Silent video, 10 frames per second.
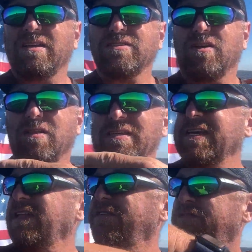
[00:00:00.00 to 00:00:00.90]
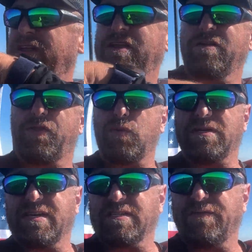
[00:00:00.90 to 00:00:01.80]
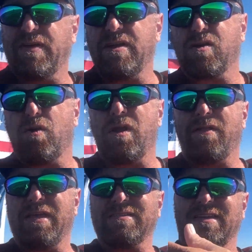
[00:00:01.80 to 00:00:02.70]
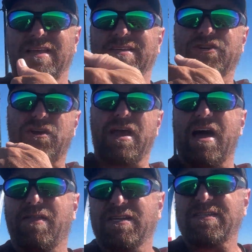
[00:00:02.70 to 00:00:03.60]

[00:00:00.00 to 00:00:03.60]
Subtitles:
So let's get the video, the 360 video going on this, and let's show you how this